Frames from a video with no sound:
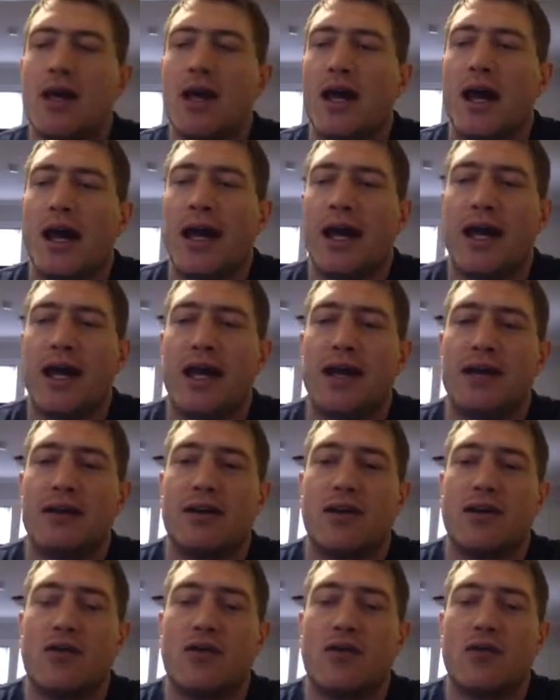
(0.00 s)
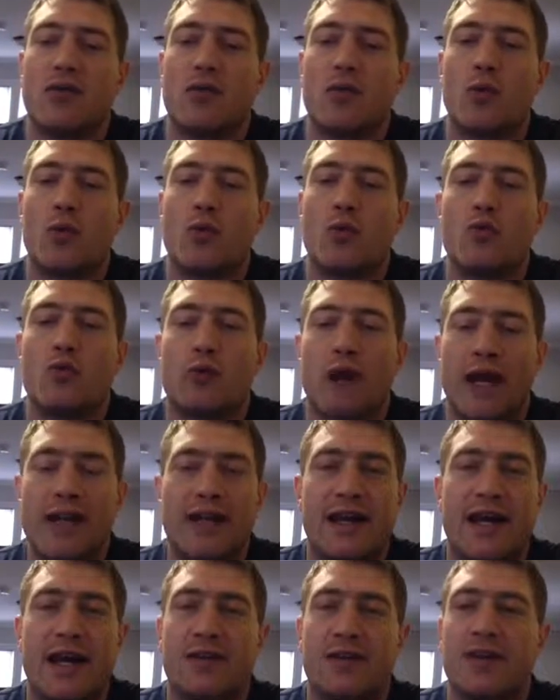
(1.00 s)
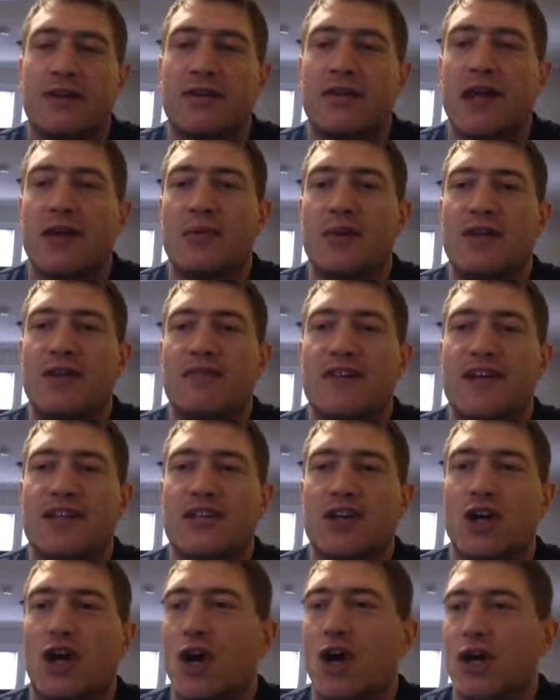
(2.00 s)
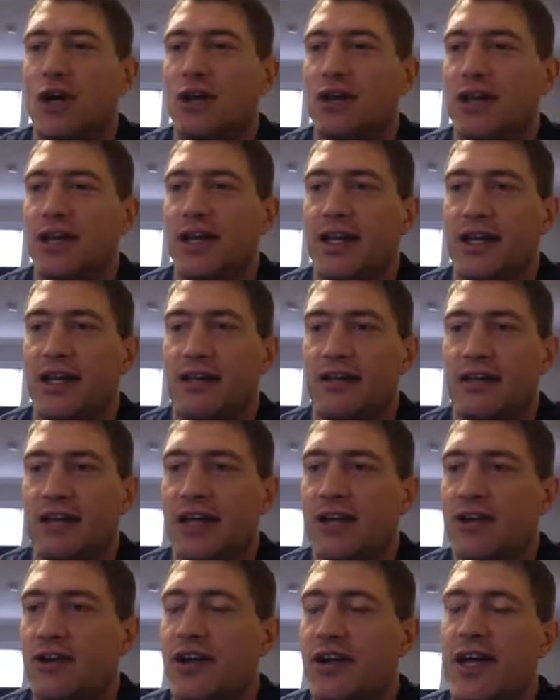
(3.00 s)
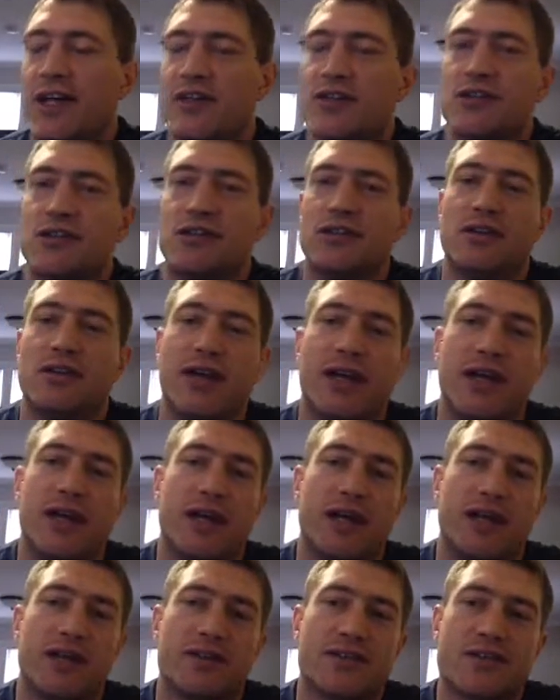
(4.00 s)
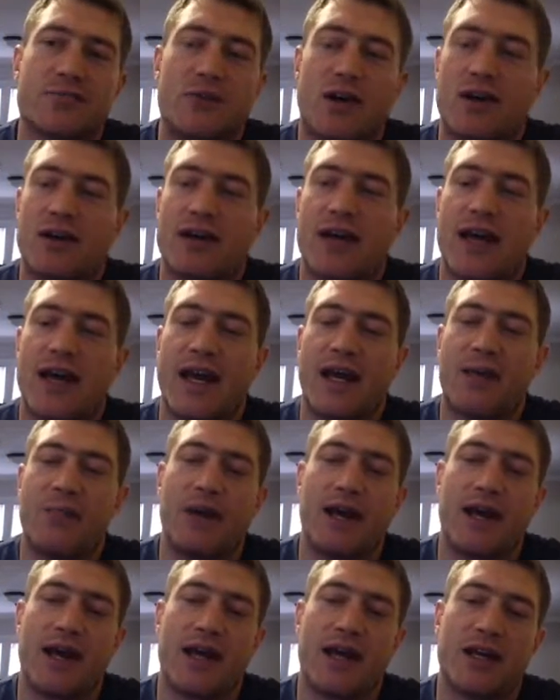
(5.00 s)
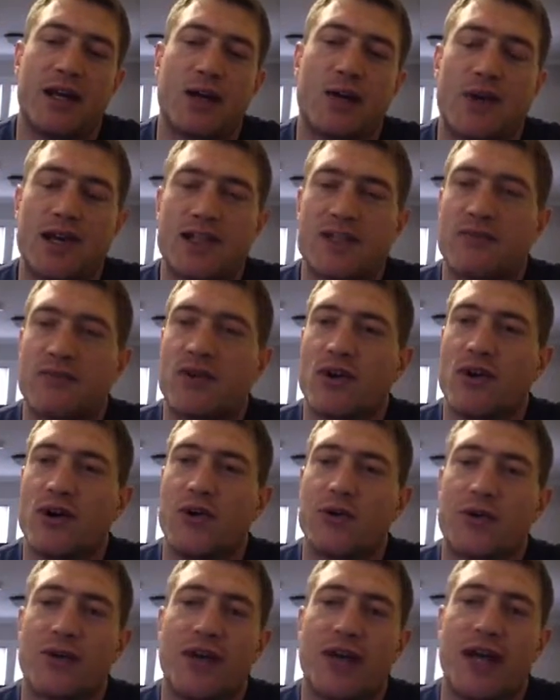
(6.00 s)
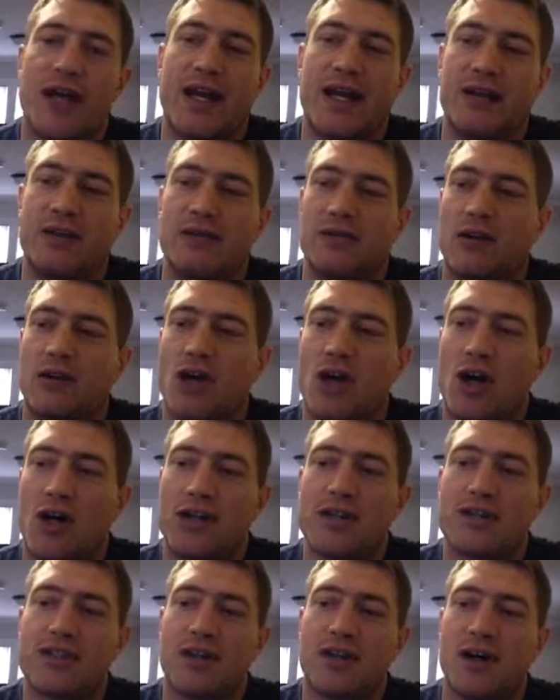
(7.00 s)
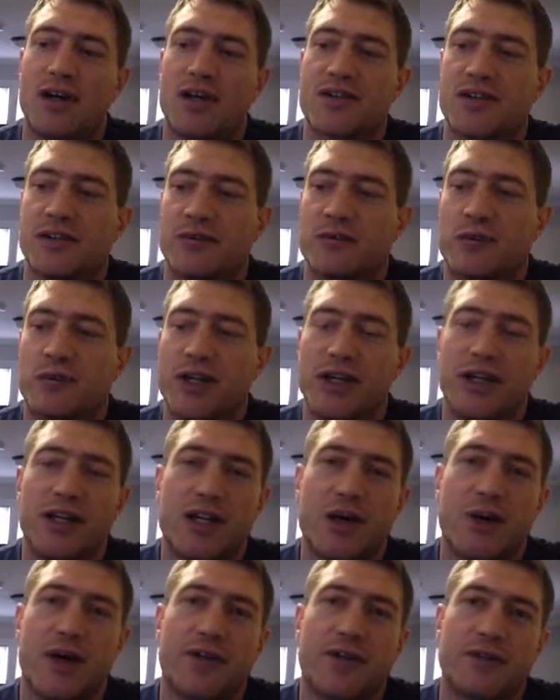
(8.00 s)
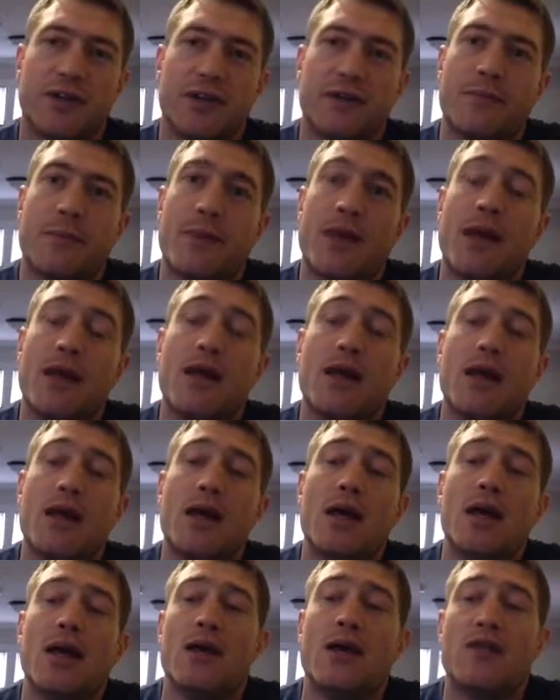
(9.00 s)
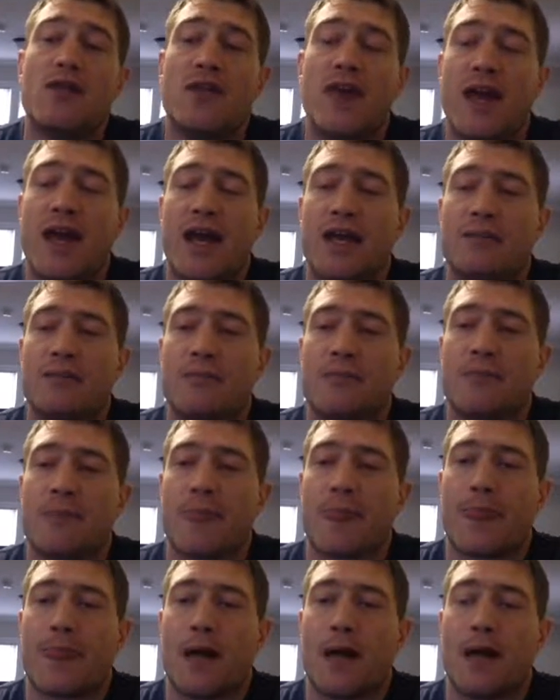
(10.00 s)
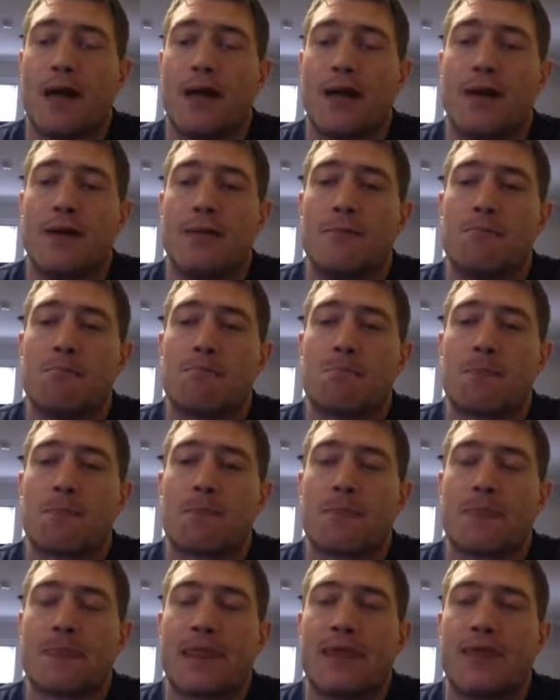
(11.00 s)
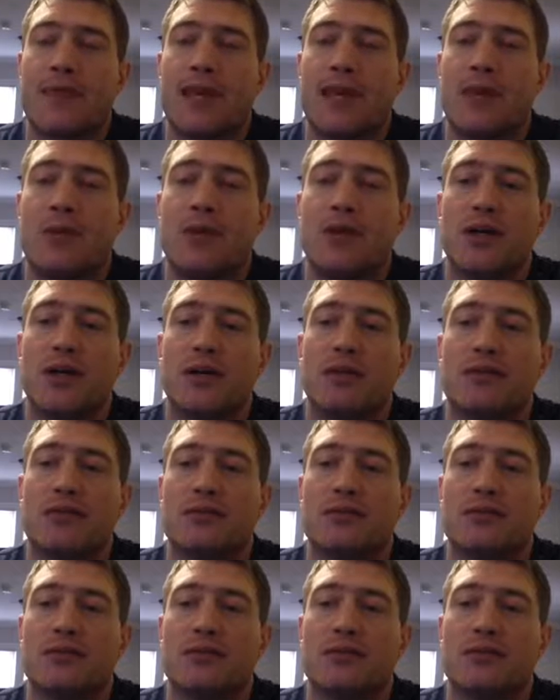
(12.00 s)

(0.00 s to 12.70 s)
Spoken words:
And right now, they would invest it all in international and small cap and aggressive growth and all in stocks and really go after it. Then they would,